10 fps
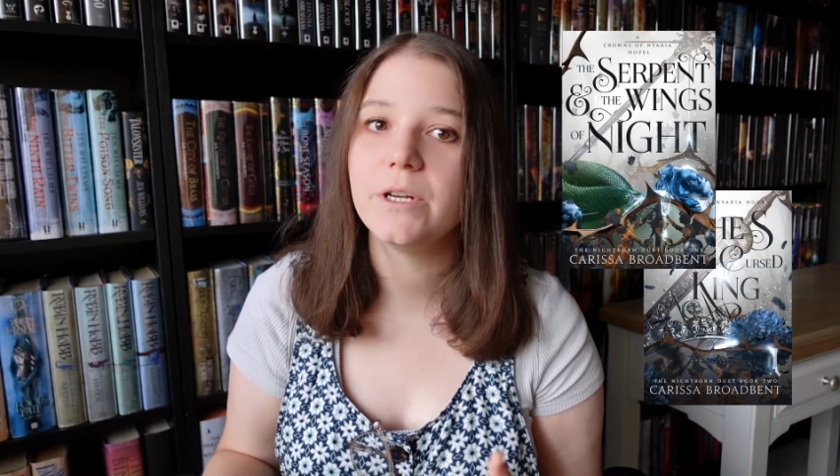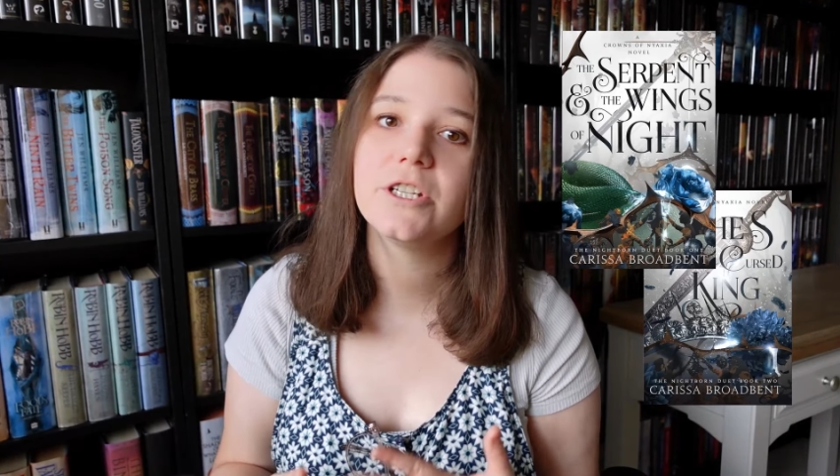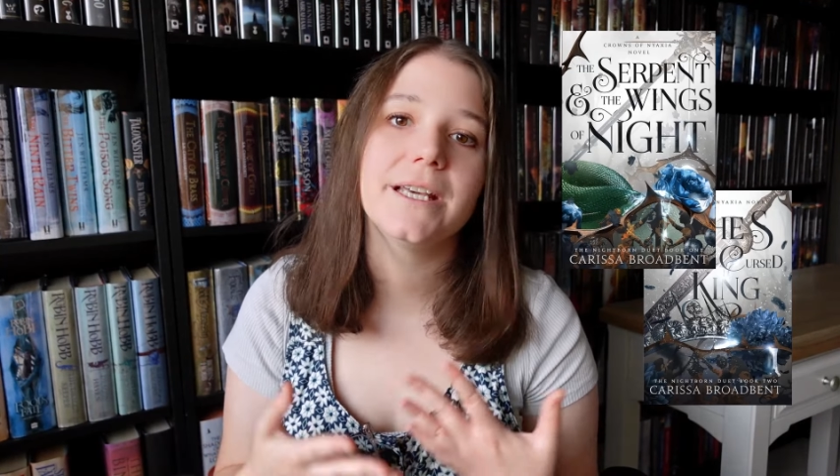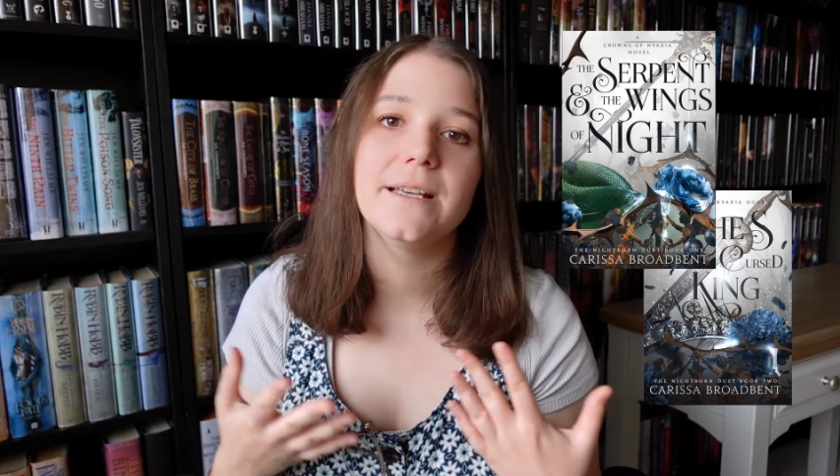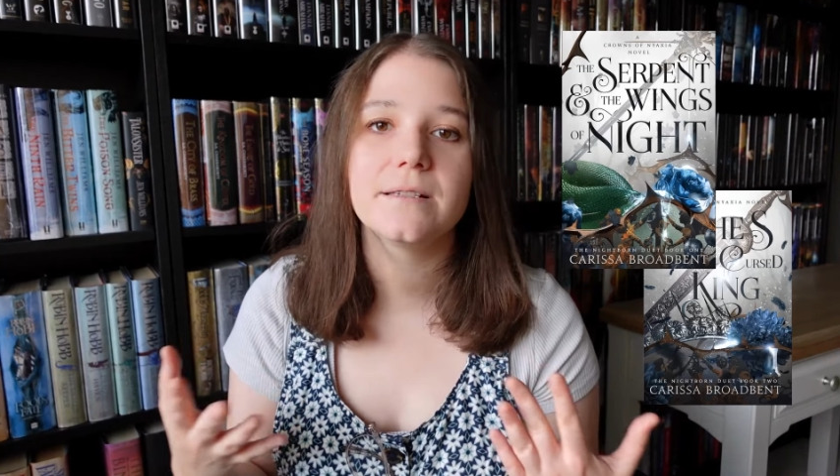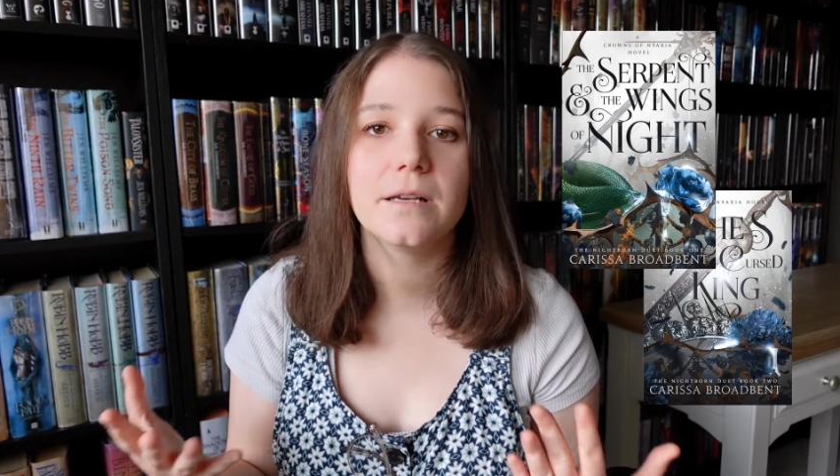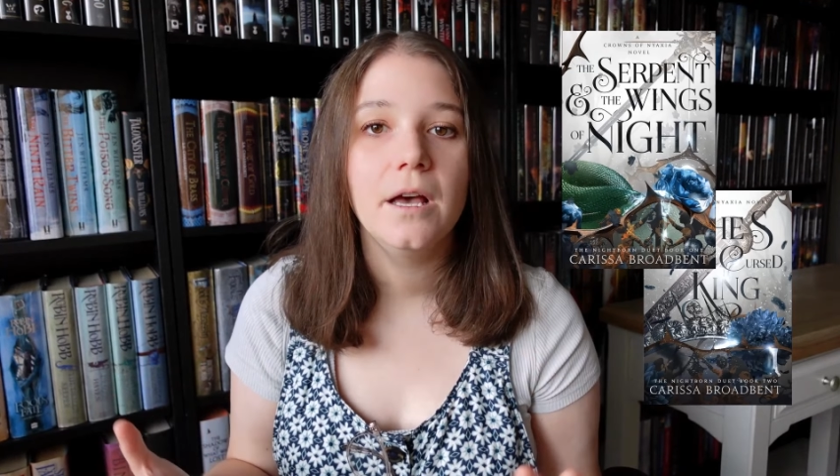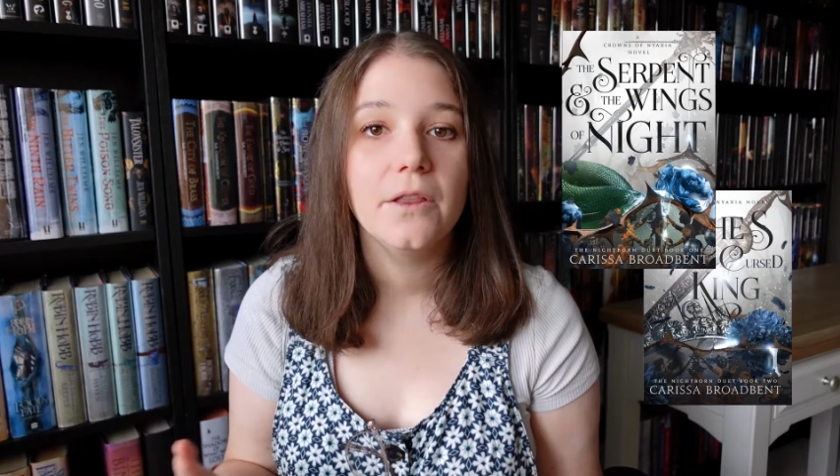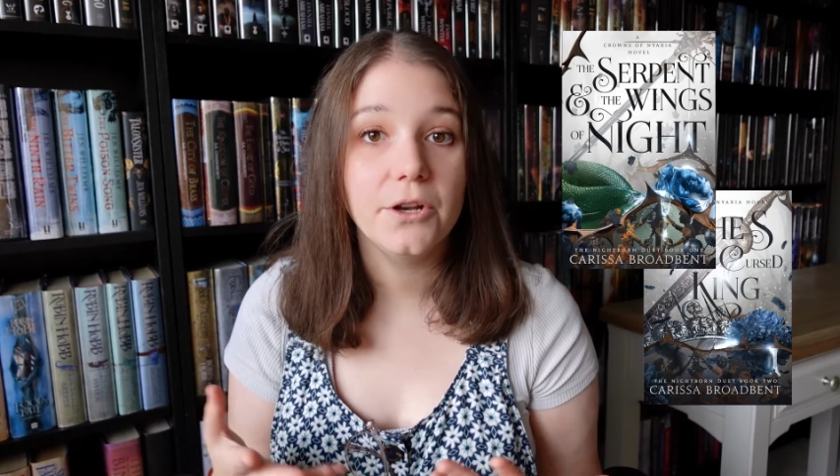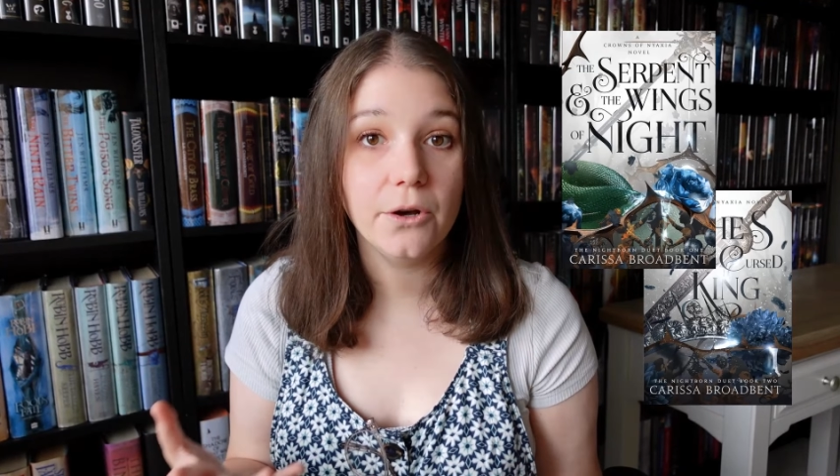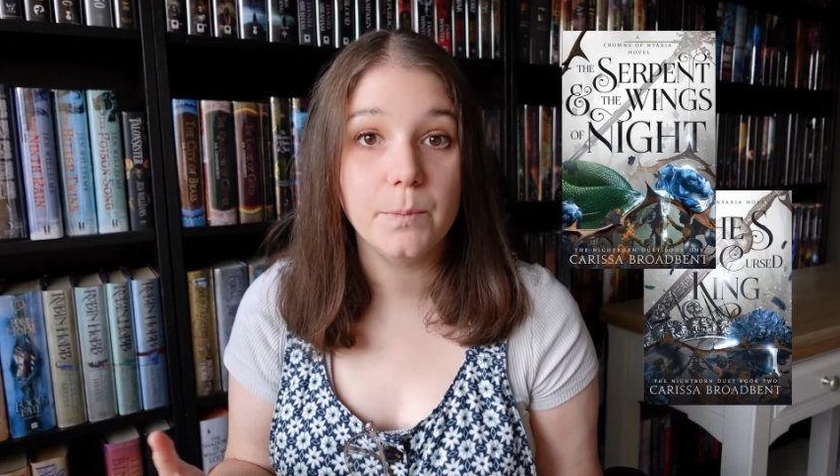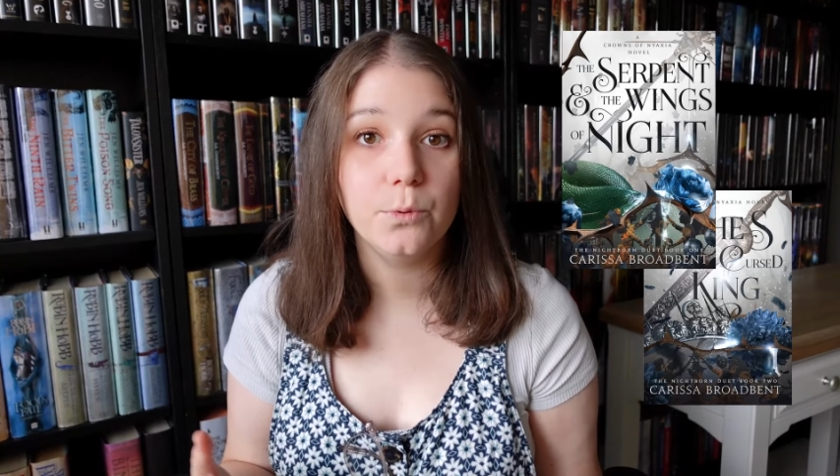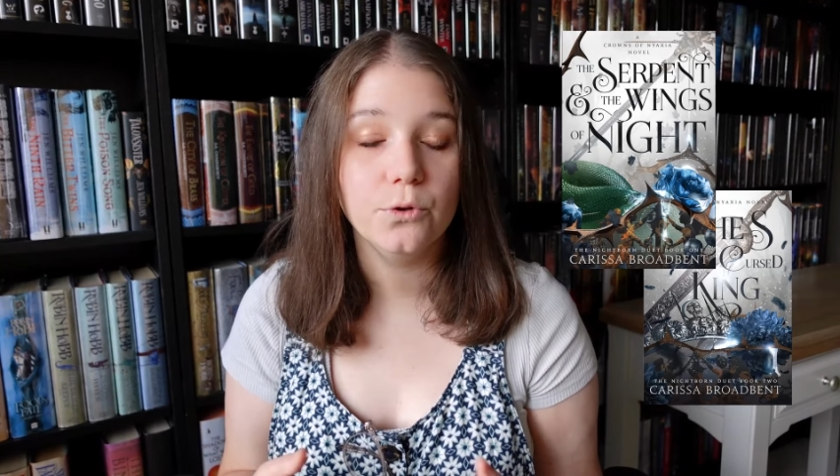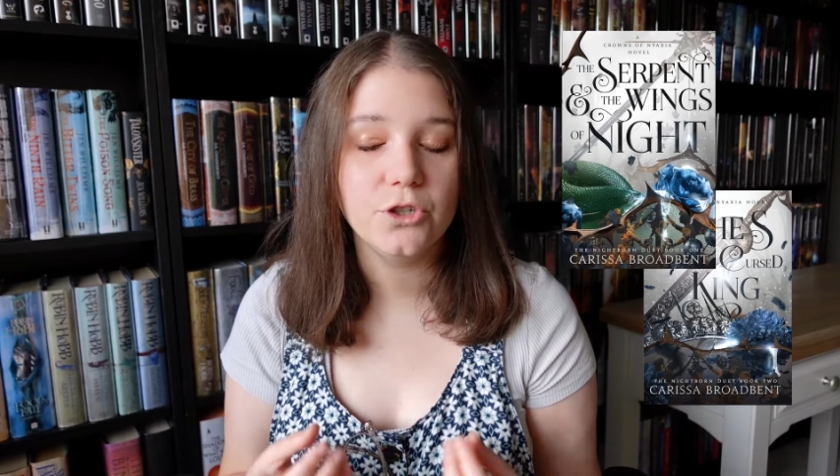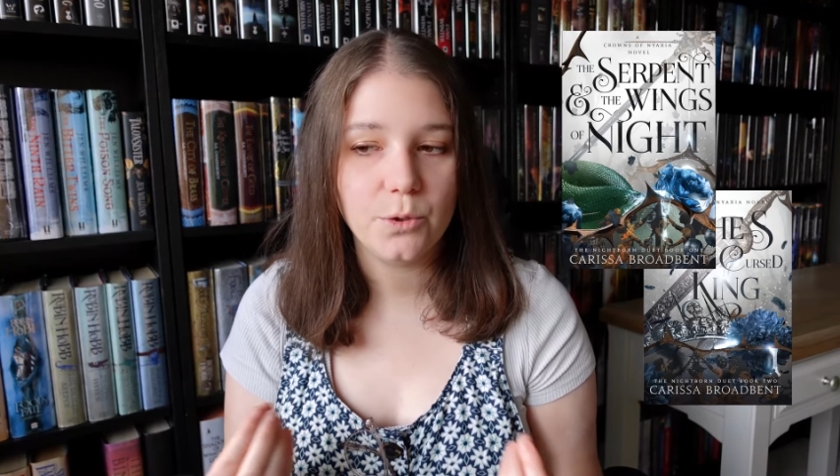which is The
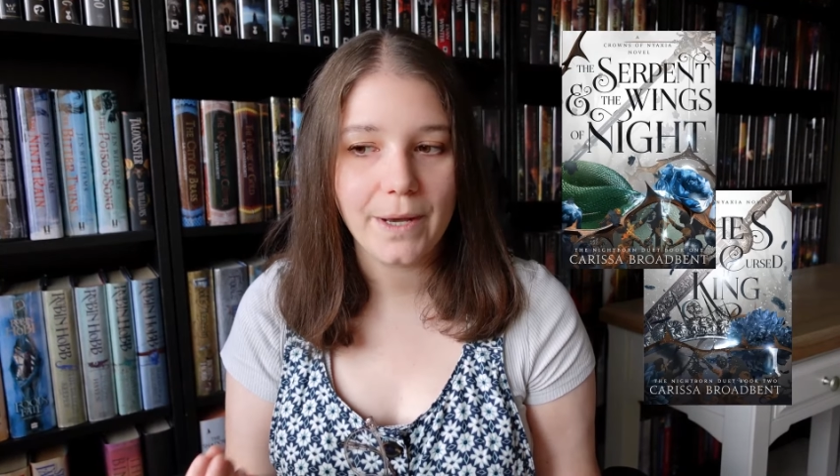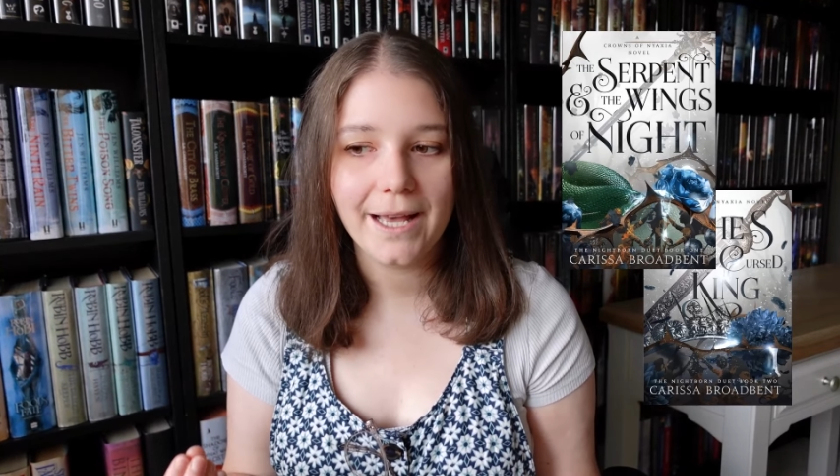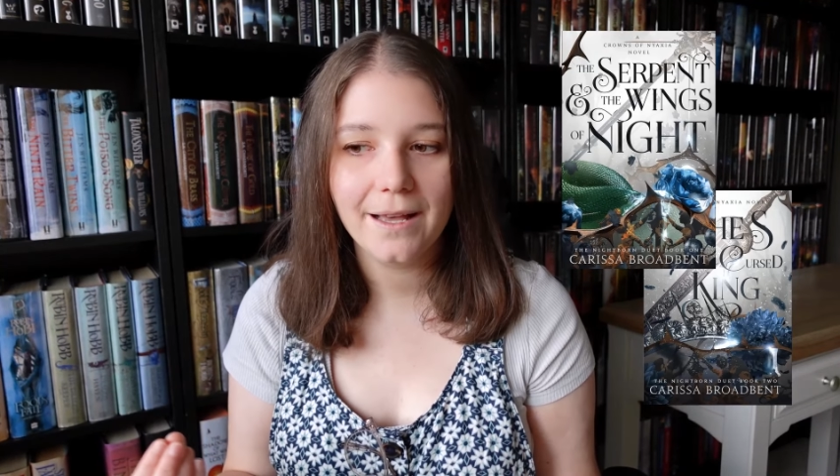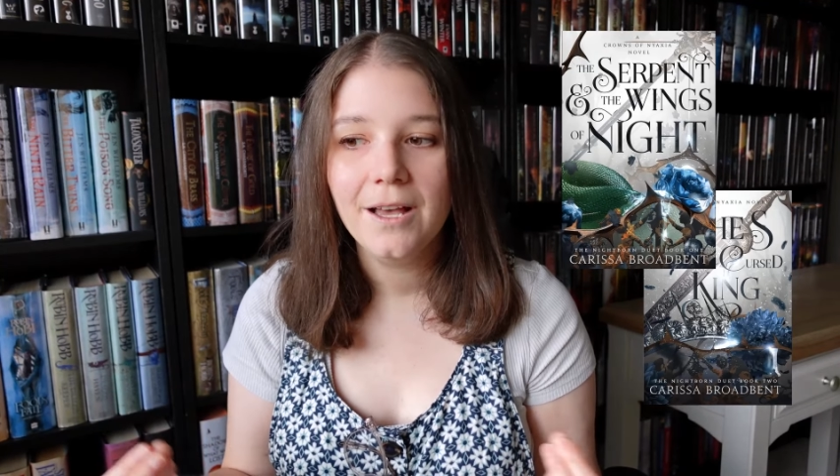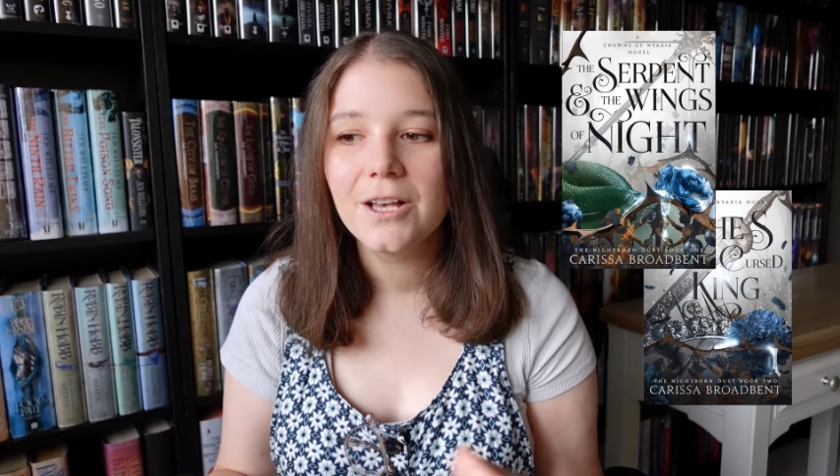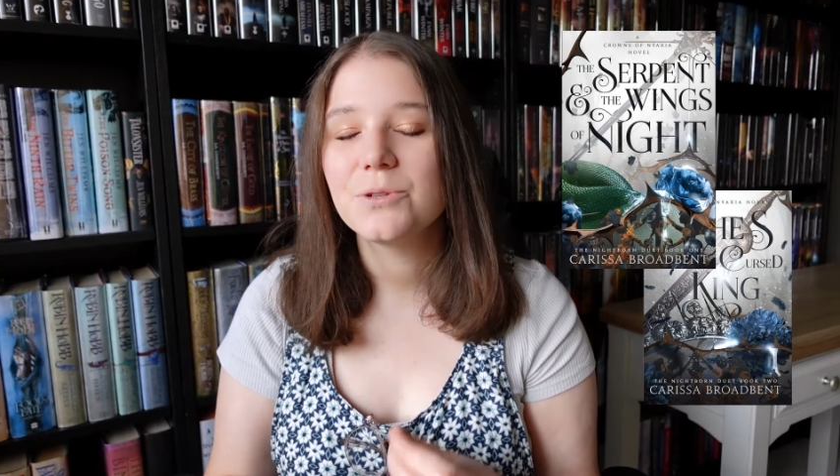Nightborn Duet,